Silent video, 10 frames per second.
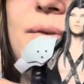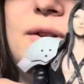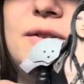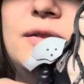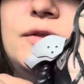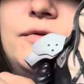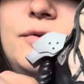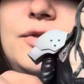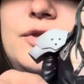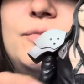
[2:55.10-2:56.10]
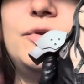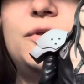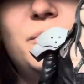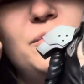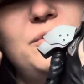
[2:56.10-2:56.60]
because I was focused more on
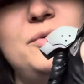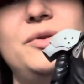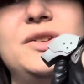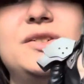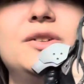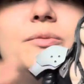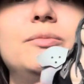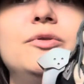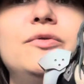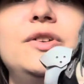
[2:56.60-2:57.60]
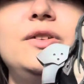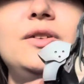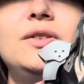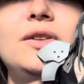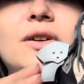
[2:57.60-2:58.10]
the more realistic
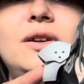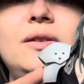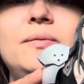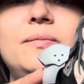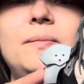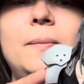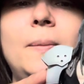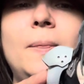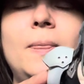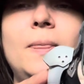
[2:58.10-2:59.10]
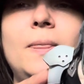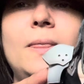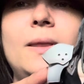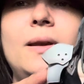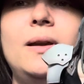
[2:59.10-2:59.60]
movie line.
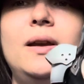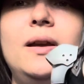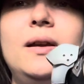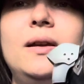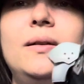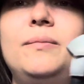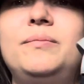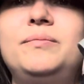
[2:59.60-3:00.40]
And